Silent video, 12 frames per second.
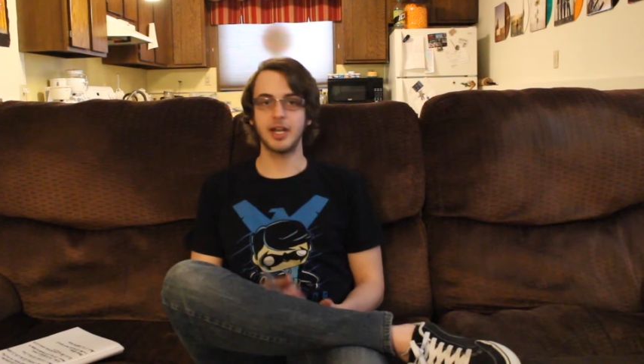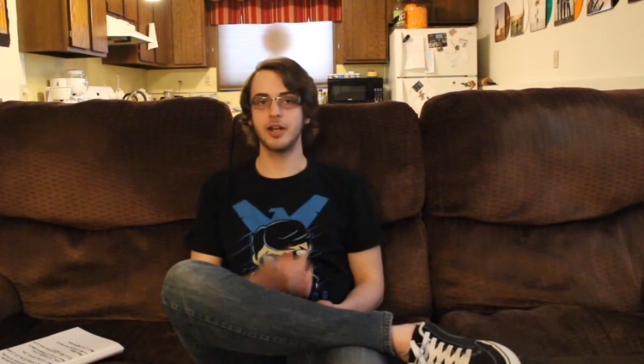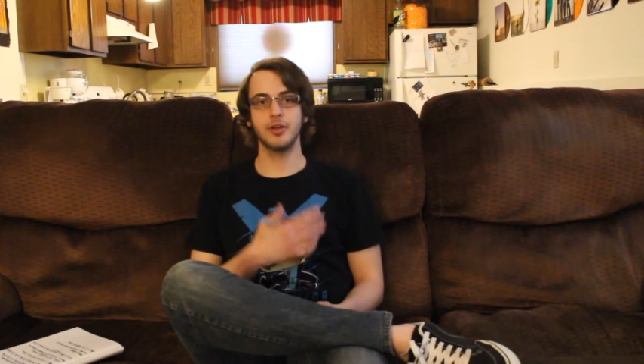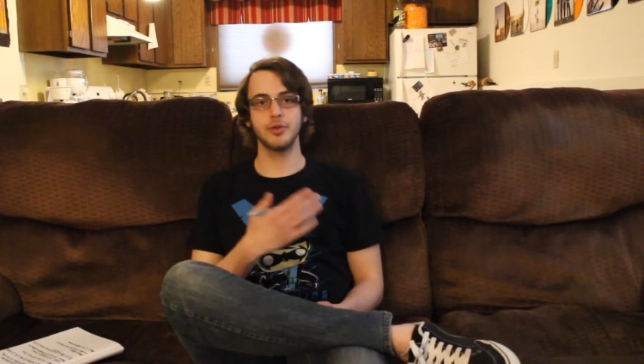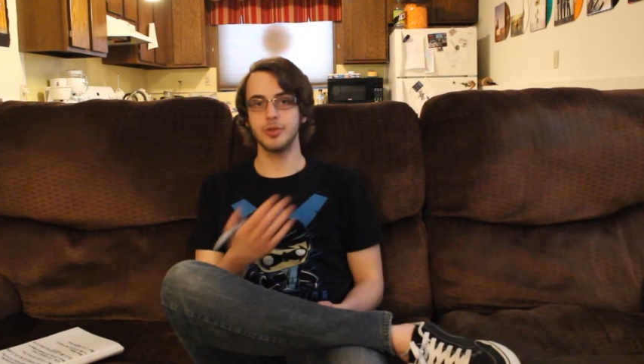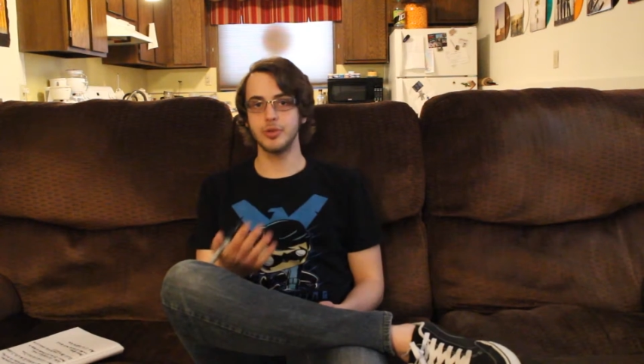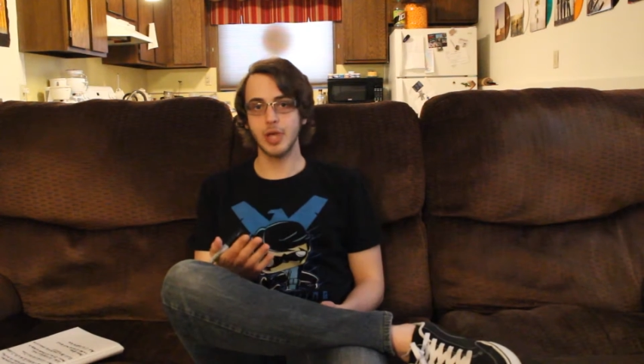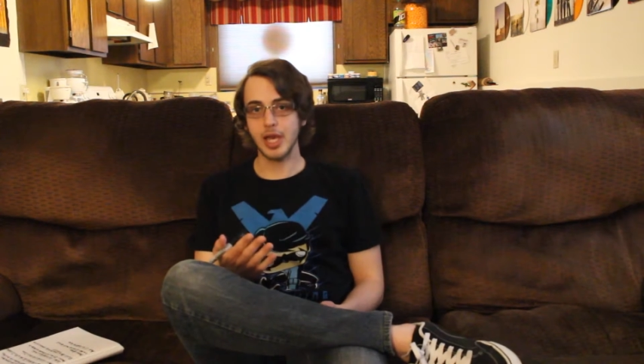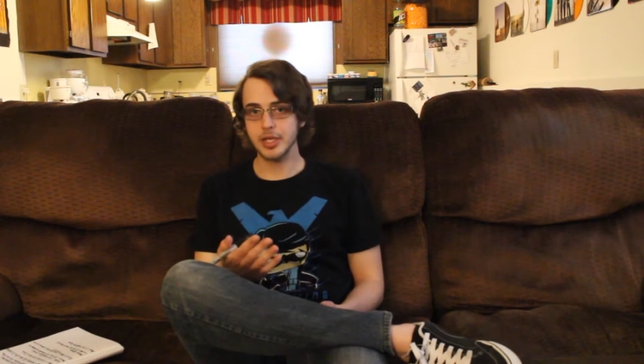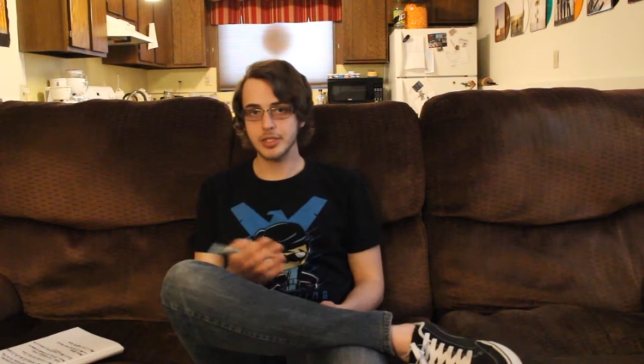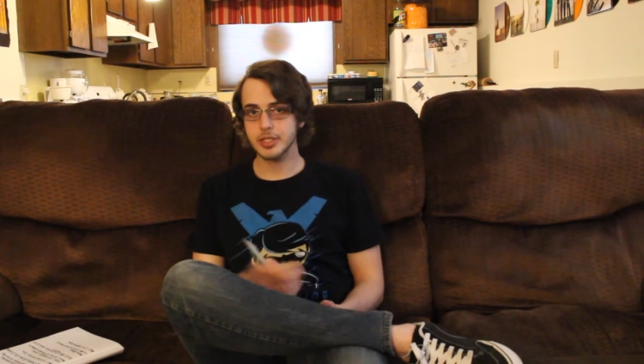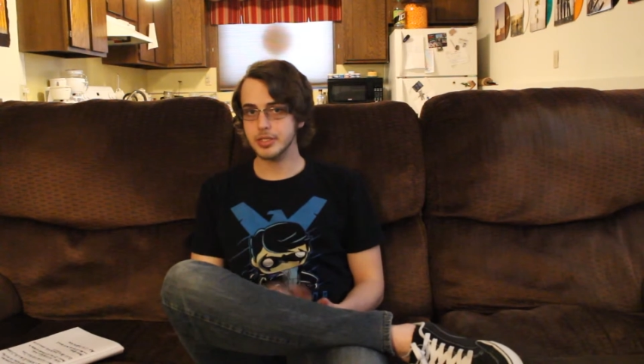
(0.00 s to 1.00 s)
I know you
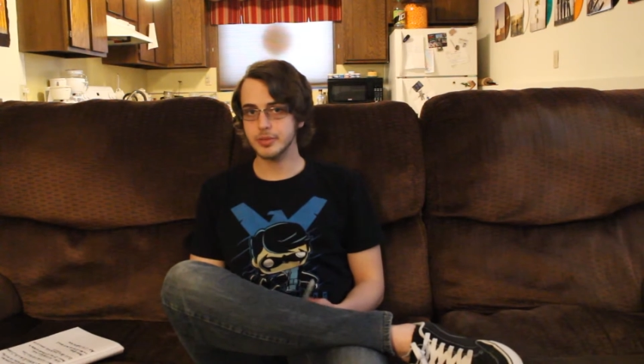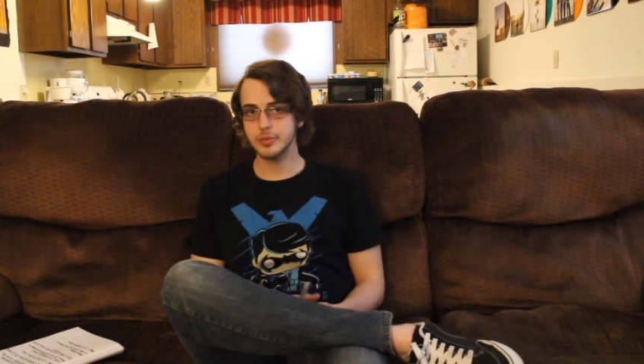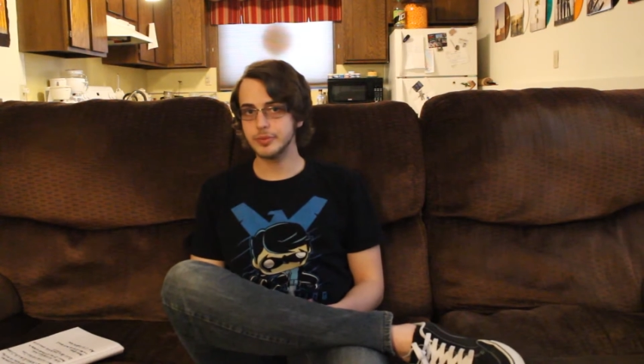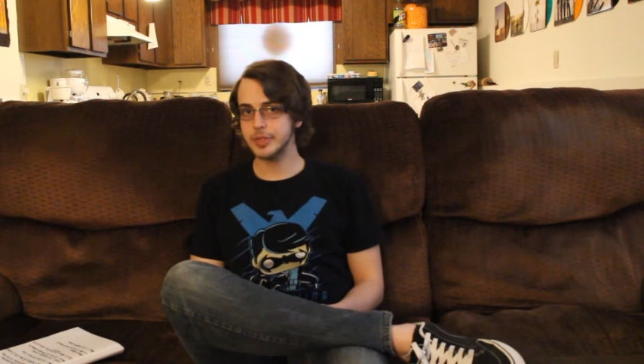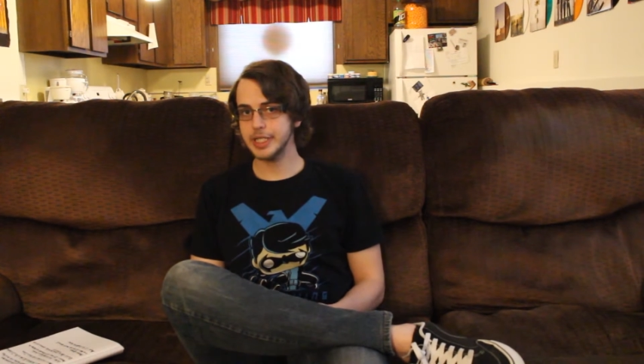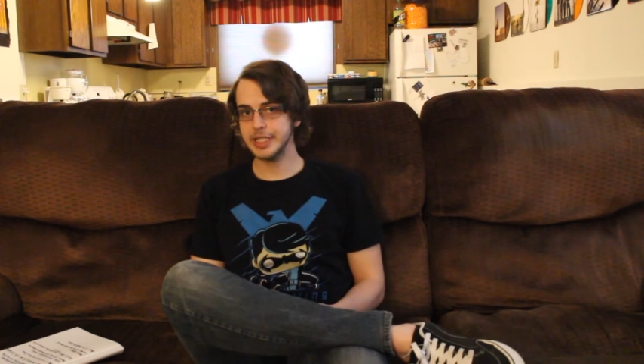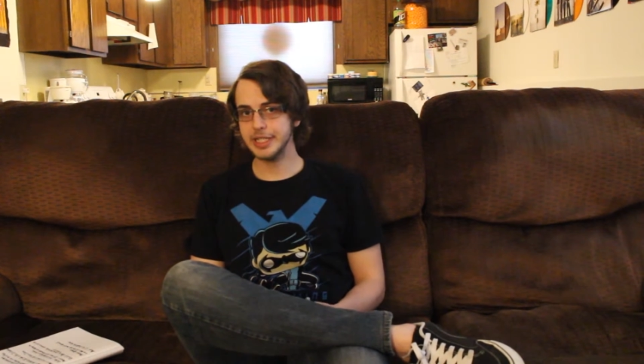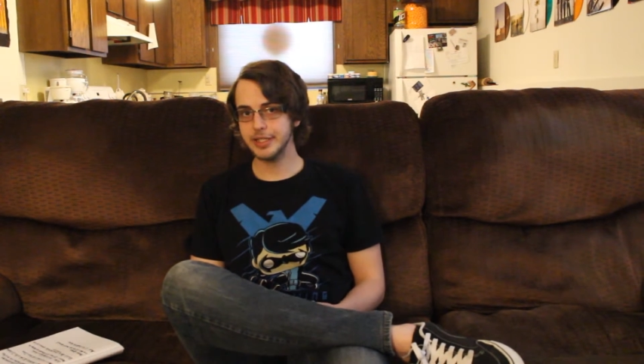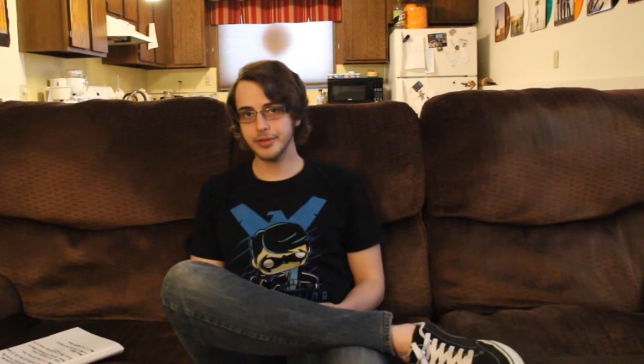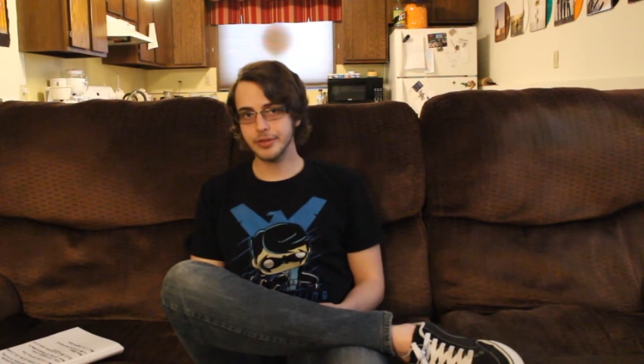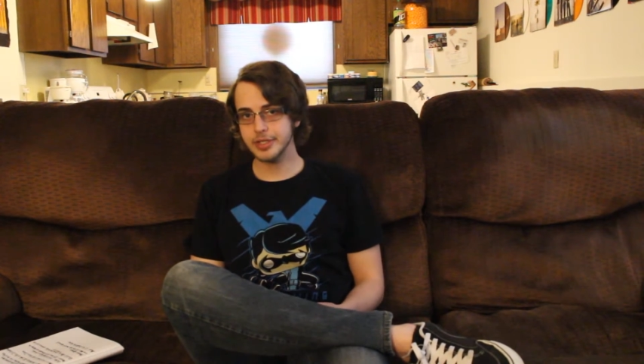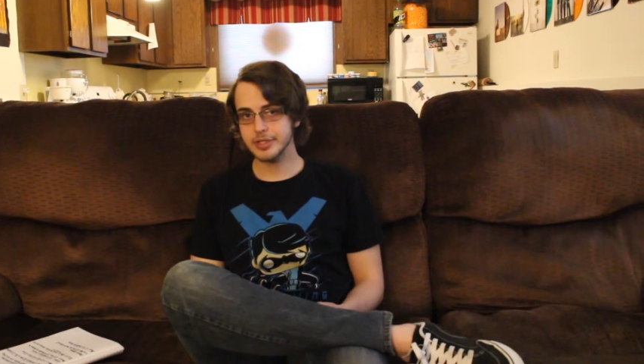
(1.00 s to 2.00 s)
guys wanted to
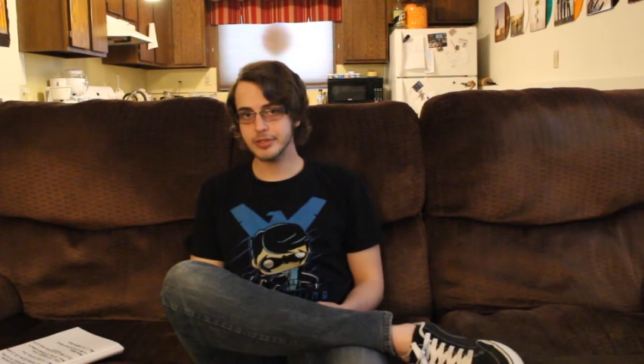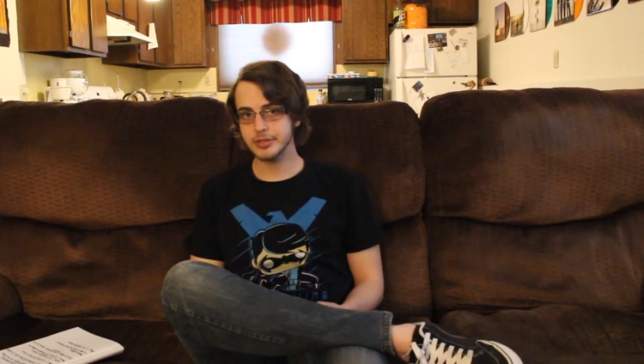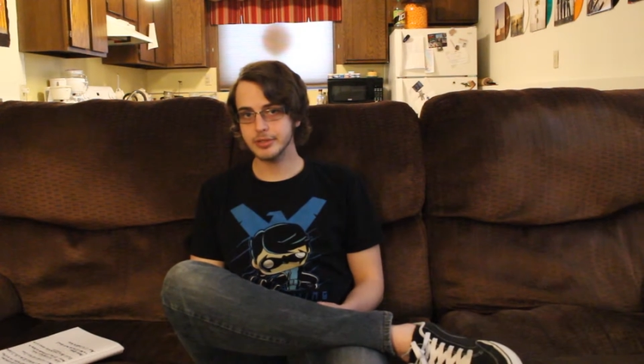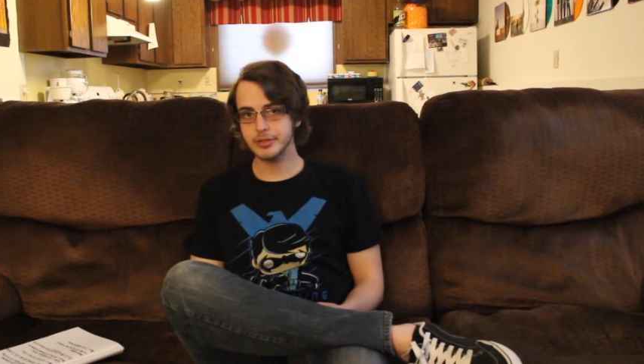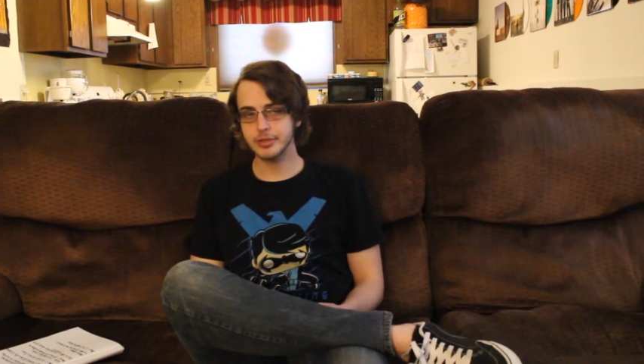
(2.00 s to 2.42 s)
hear this.